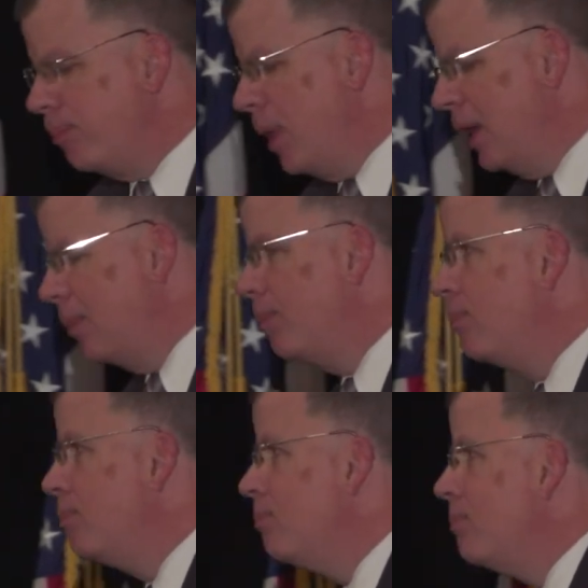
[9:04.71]
in
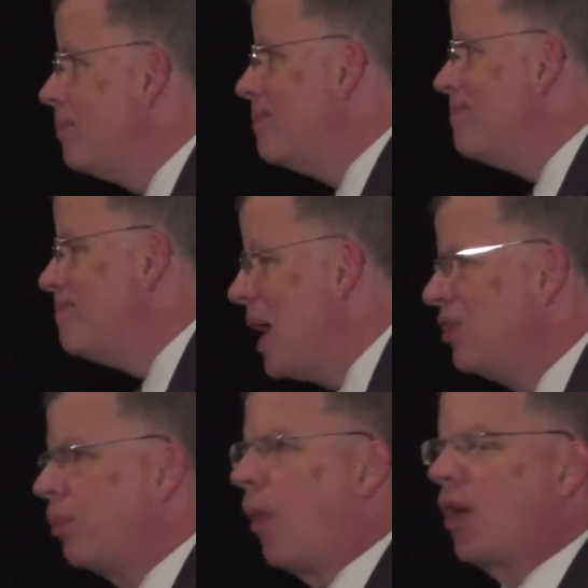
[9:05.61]
a
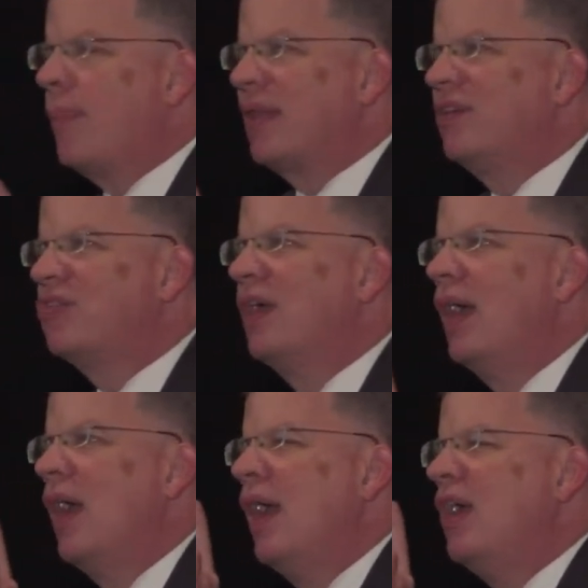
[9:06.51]
major part about this
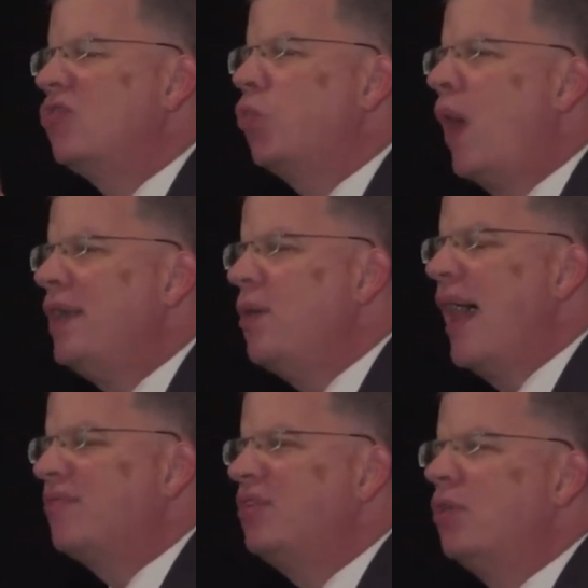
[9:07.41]
is what you
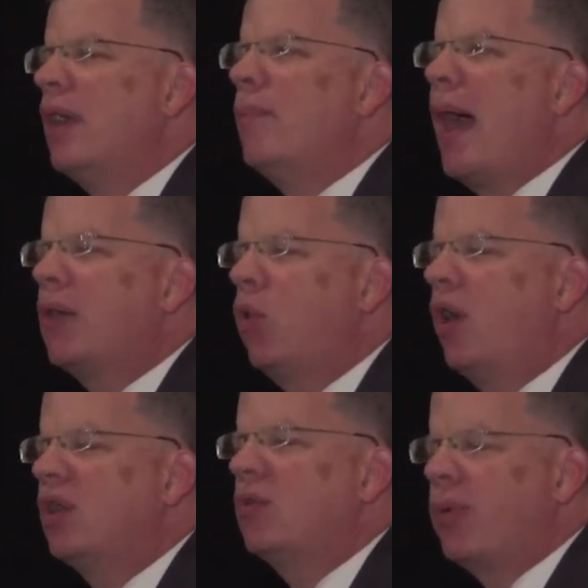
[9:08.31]
have to do. And my
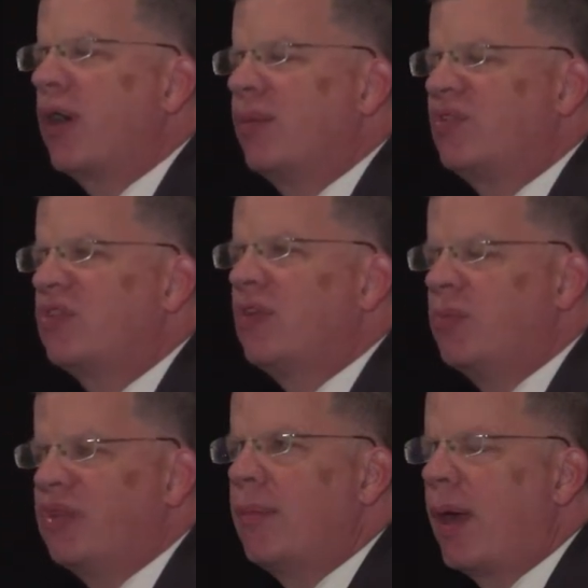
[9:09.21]
quote in the program is this, so I'm
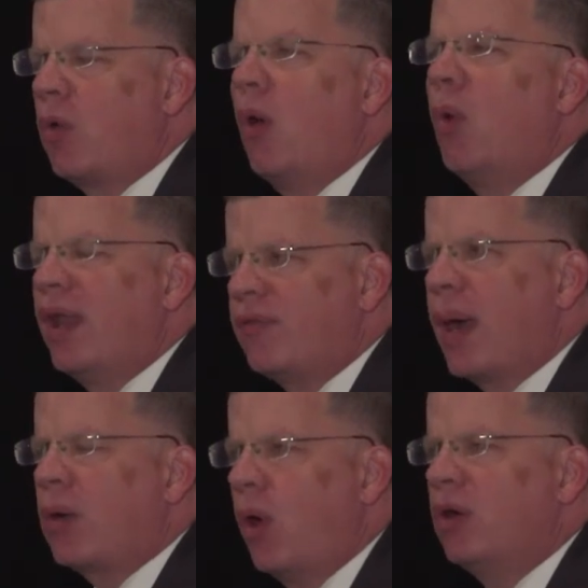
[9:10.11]
saying my quote. Whatever
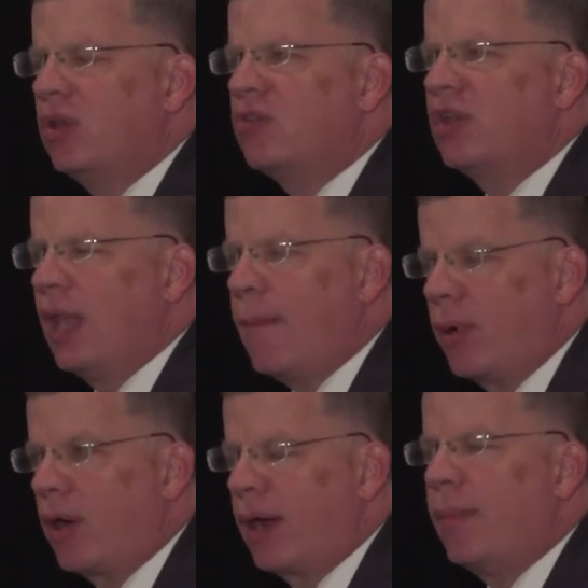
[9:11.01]
my quote is in that
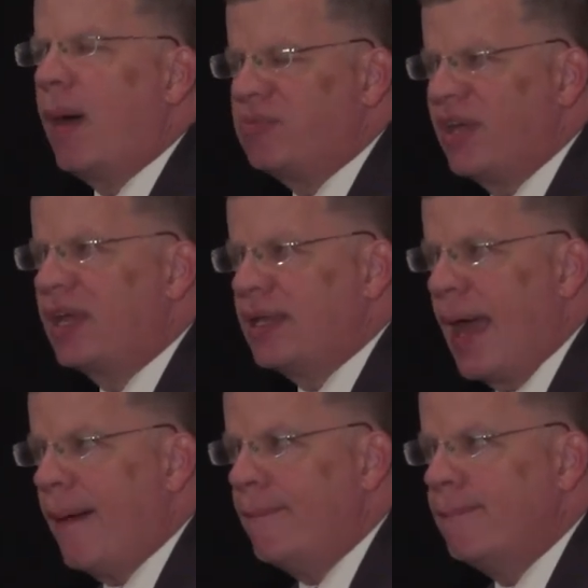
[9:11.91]
program, I'm saying it
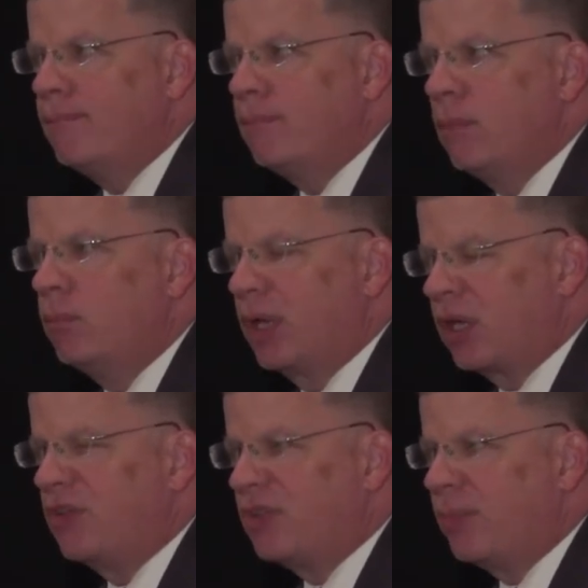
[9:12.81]
now. But it
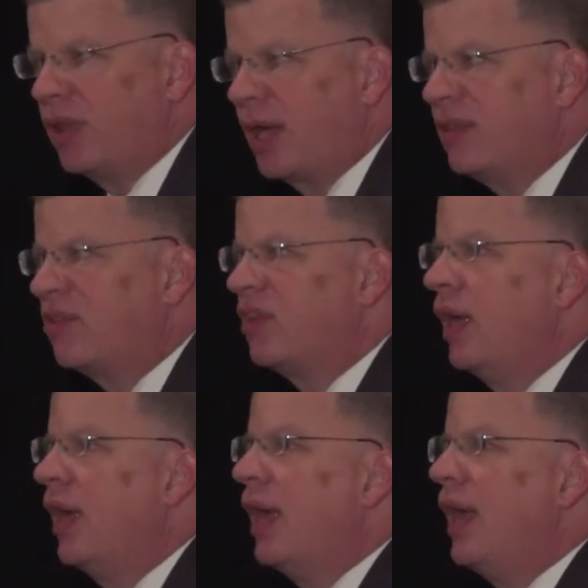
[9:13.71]
goes something like this.
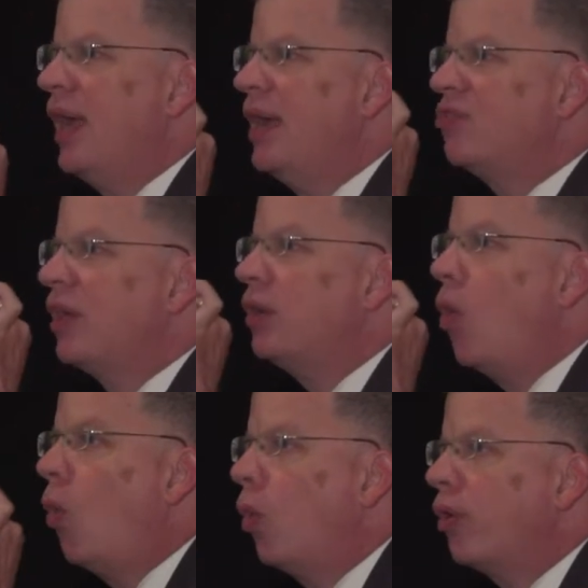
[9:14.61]
Is in
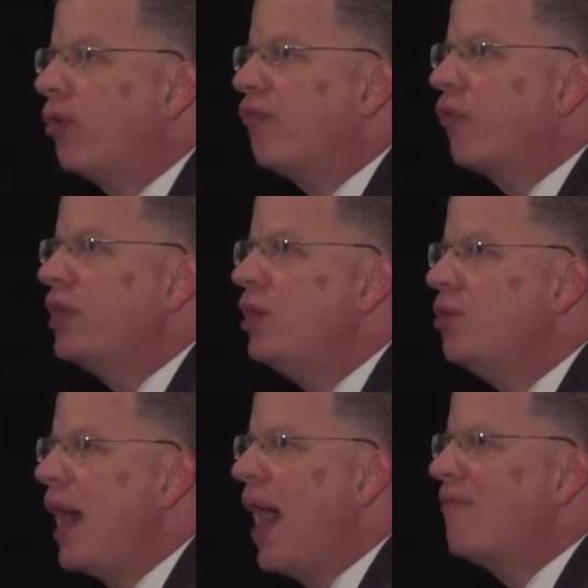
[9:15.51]
order for you
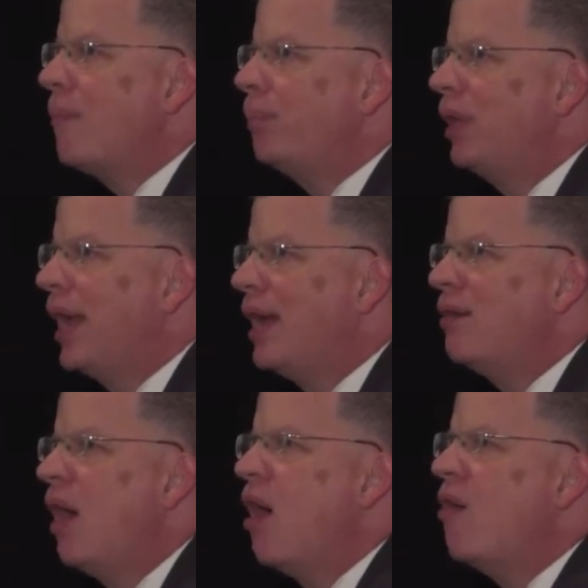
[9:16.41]
to have a plan
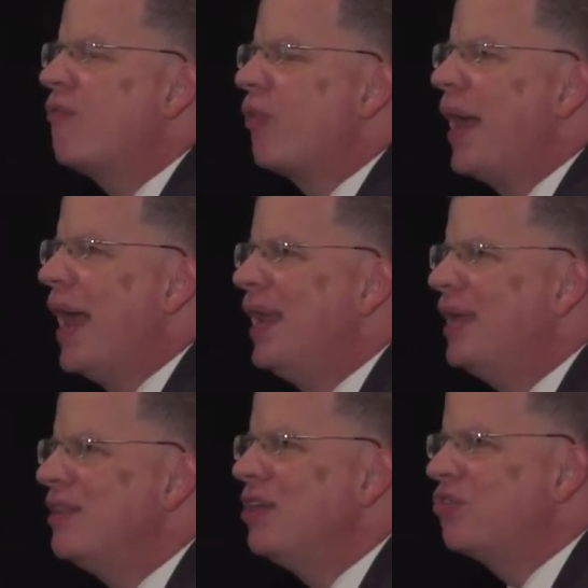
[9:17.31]
for
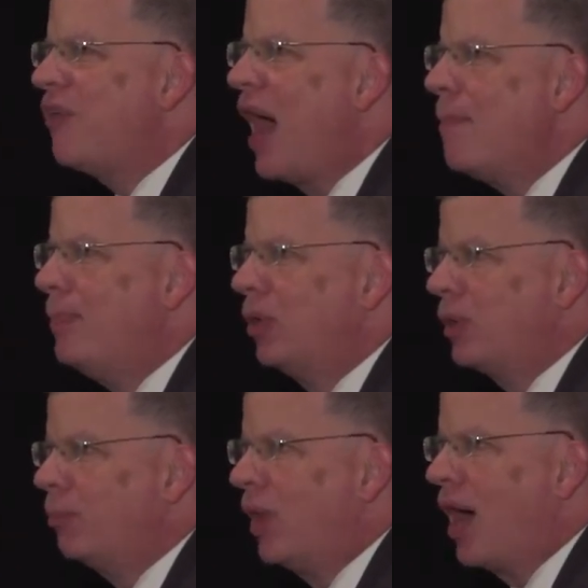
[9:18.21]
any of these 5
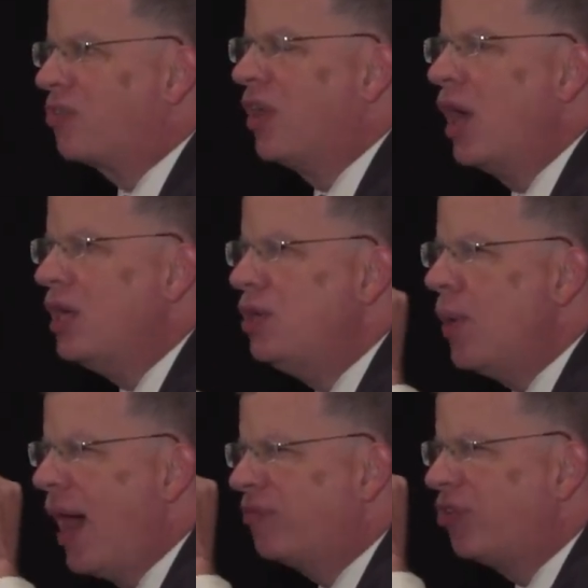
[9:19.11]
building blocks, you
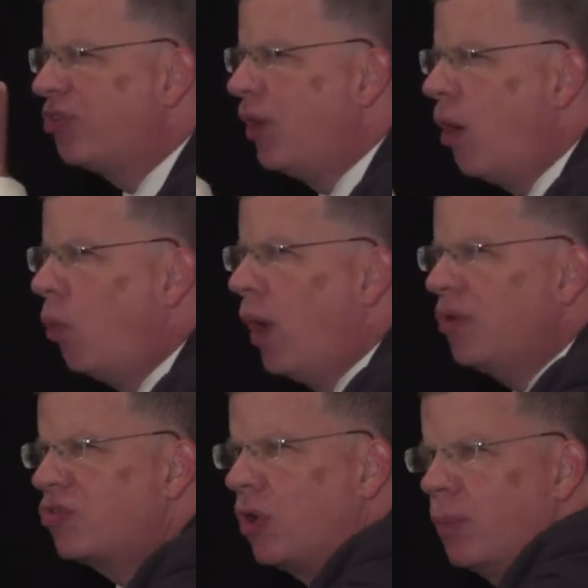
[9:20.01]
have to show
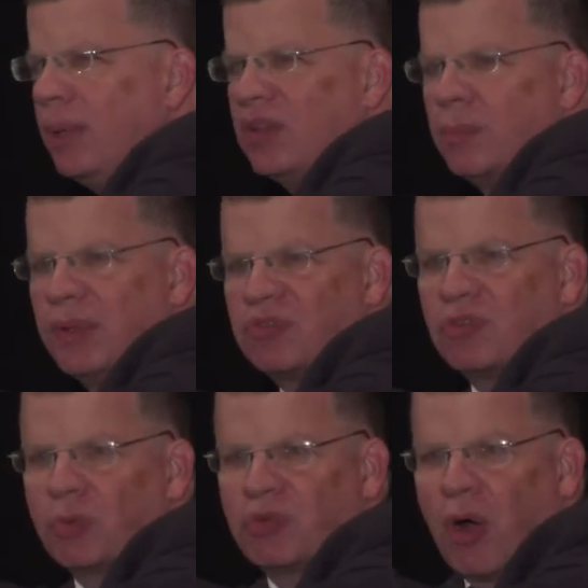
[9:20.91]
what's going to be the
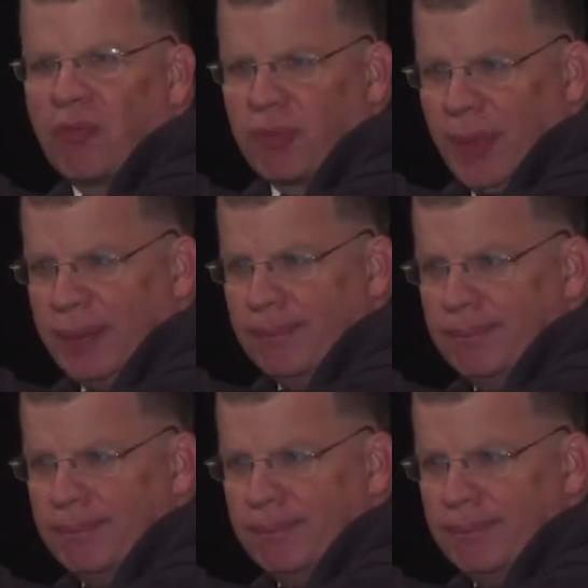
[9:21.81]
business result from it.